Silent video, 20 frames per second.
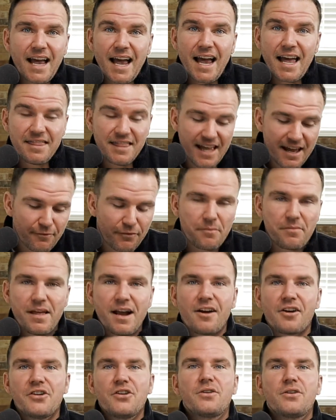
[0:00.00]
And then from
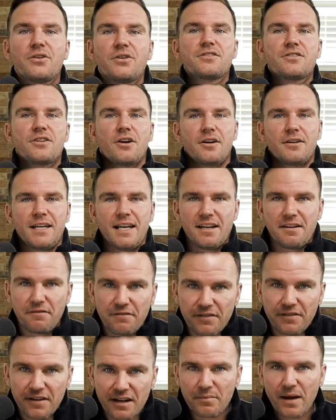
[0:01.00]
there, you could start getting
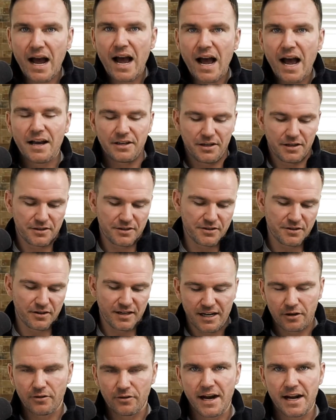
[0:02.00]
feedback, you could
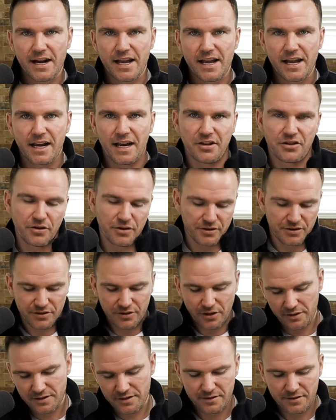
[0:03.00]
start iterating, and you could
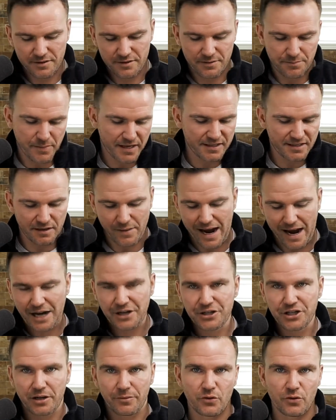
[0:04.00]
start mix and
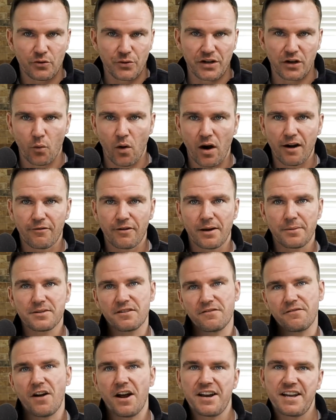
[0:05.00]
matching between your wireframes
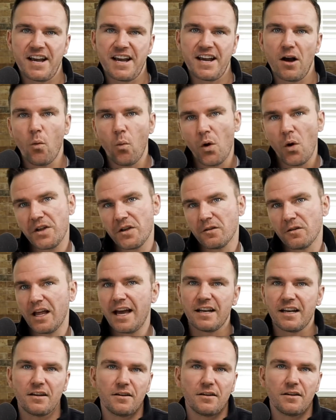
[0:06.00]
and finding out what do you
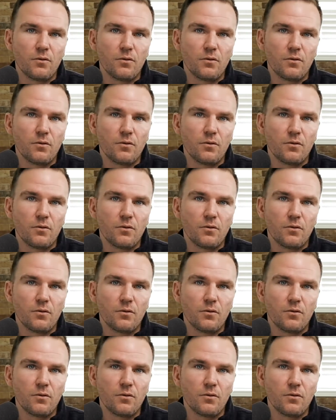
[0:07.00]
like,